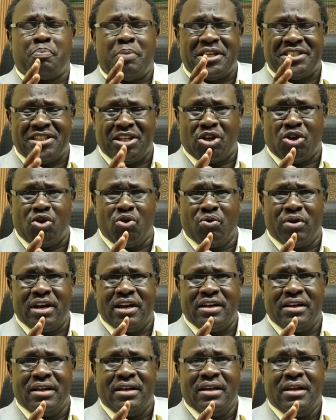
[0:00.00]

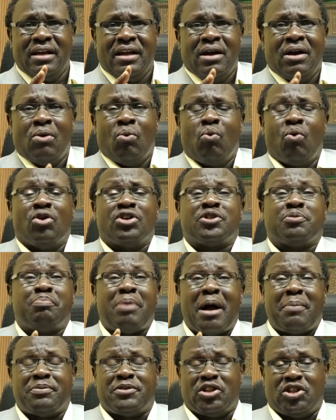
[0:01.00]
persecuted was
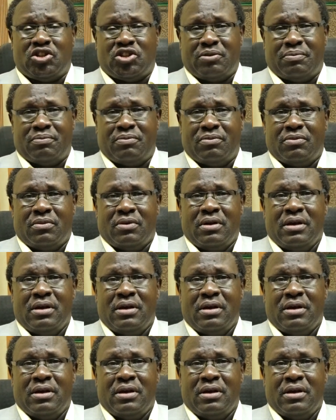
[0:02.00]
baptism.